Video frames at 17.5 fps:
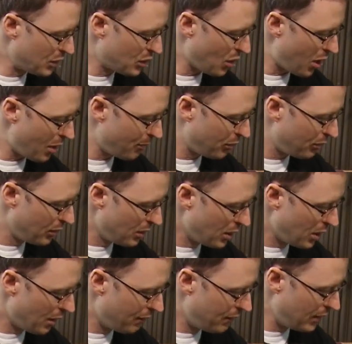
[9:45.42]
the top
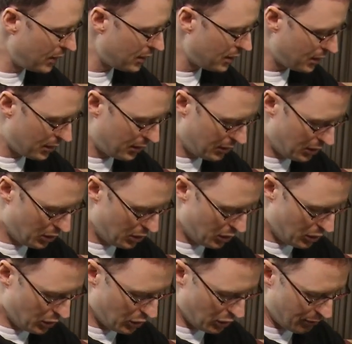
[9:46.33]
of this
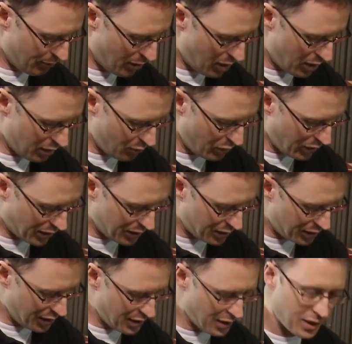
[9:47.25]
to the bottom, we can
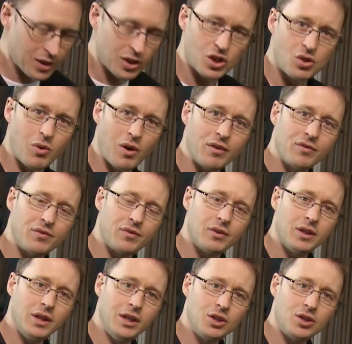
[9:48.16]
see that it's 12
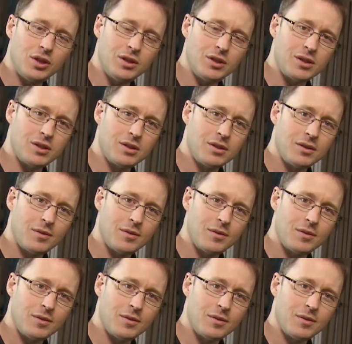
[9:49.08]
inches.